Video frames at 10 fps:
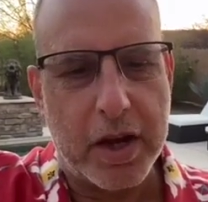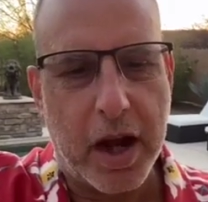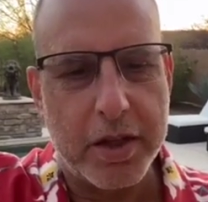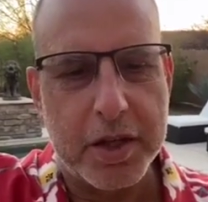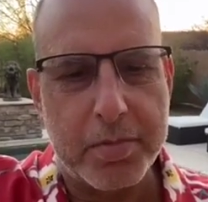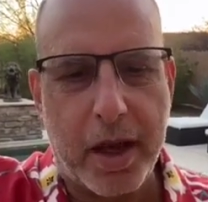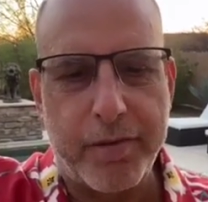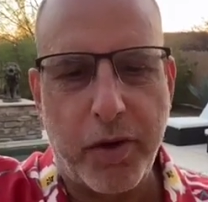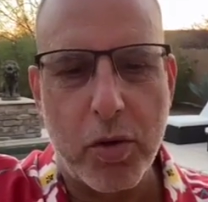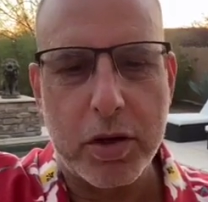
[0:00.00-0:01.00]
and others by
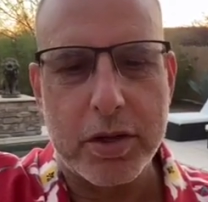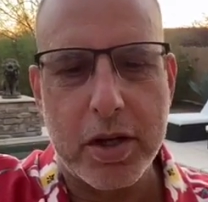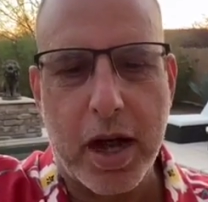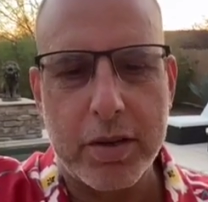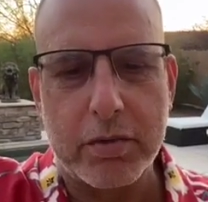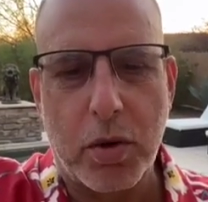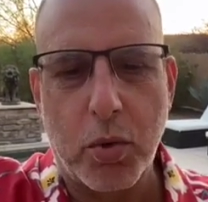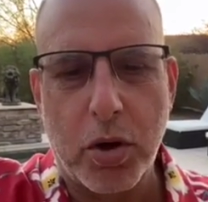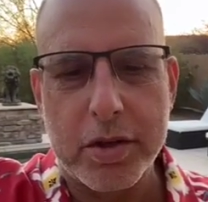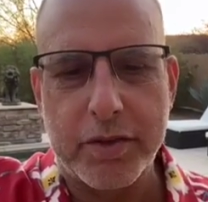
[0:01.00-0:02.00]
focusing on the
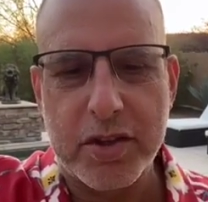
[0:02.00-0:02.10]
rewards